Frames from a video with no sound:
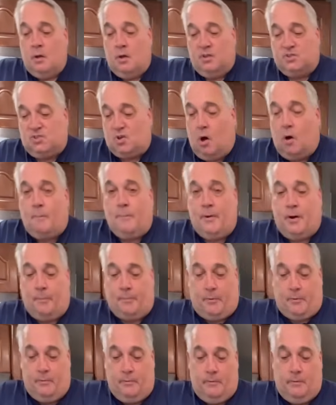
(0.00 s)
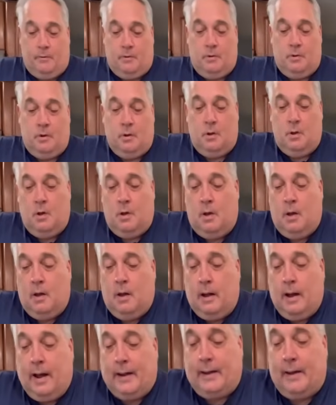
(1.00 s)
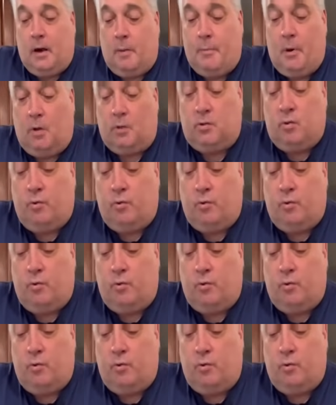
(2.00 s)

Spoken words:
Salt, pepper. I got about